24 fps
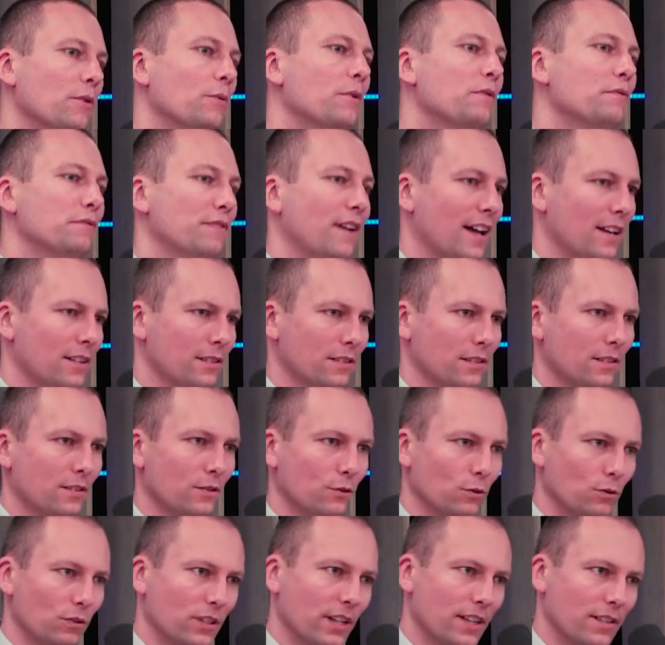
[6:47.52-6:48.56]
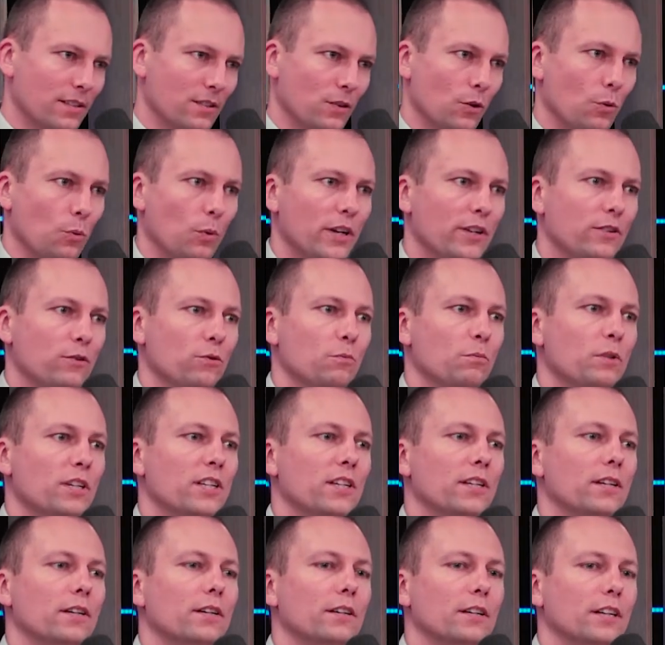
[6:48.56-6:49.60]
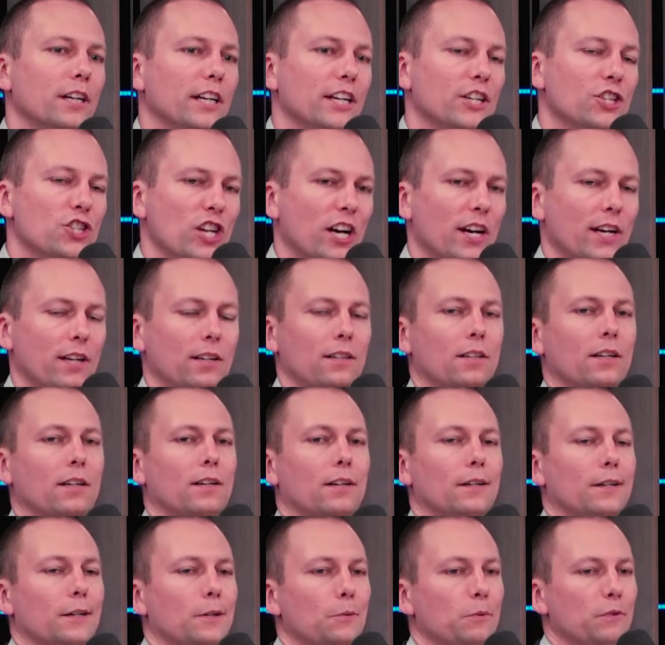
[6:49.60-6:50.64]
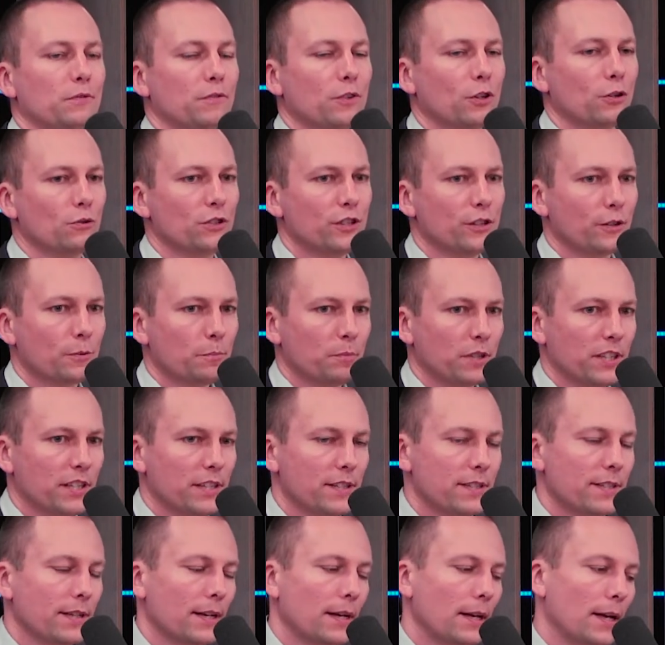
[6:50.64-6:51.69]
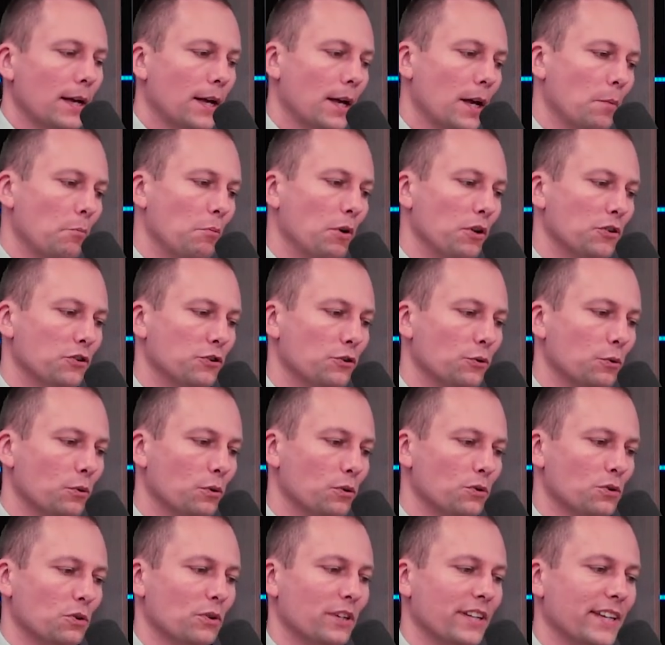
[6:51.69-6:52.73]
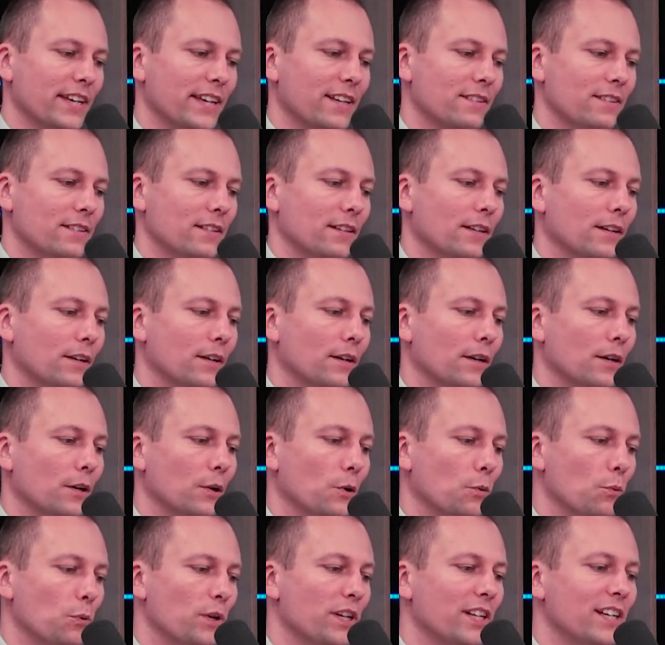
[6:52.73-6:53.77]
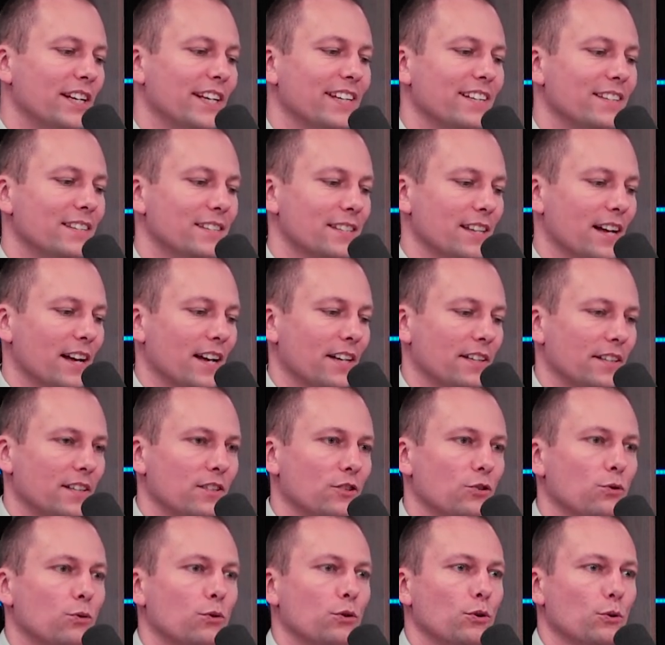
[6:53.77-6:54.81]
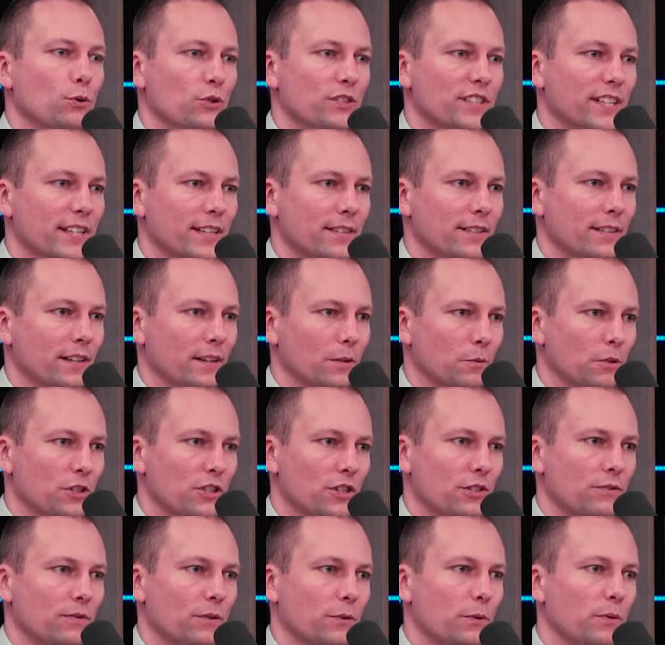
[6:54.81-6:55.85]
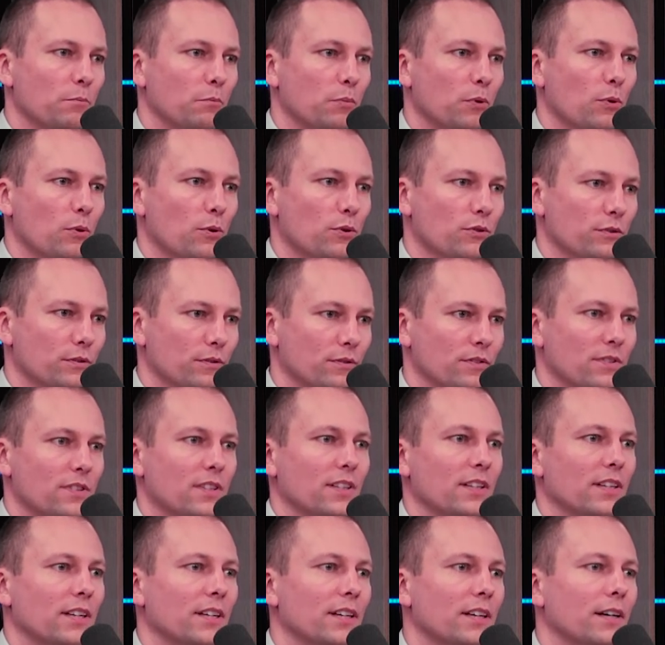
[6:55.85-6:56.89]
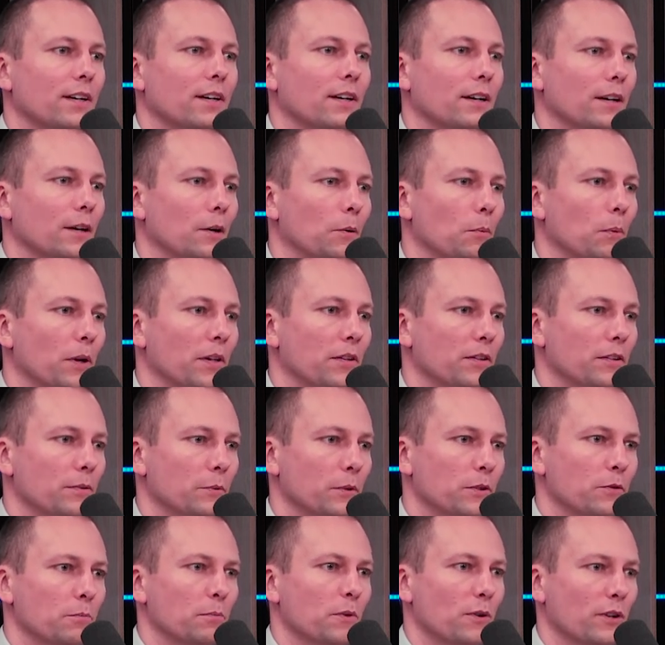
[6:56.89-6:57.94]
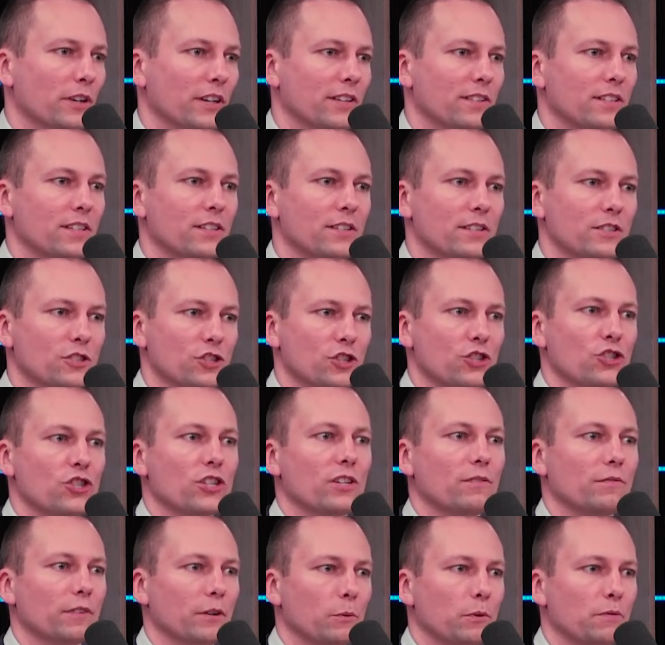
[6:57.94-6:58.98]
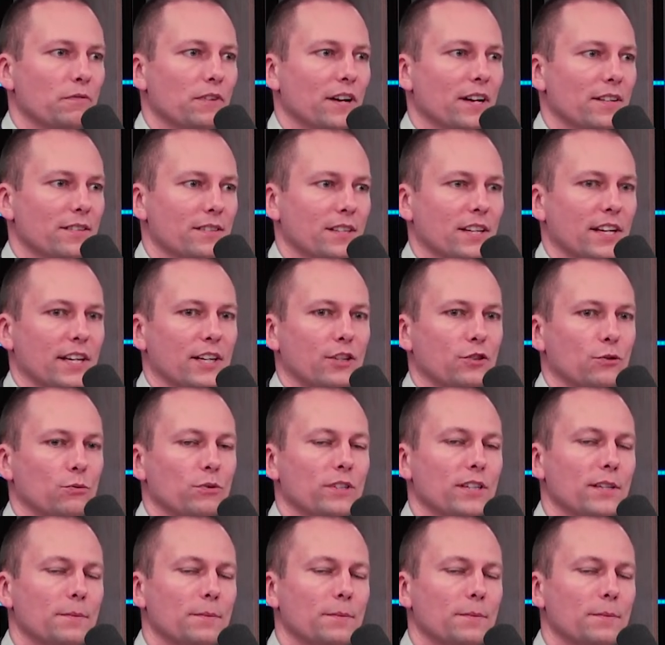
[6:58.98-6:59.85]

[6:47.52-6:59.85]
fast. So that's a way to be agile with cloud ERPs. But you also get real insight into your data, which is very important when the market is changing very fast like today.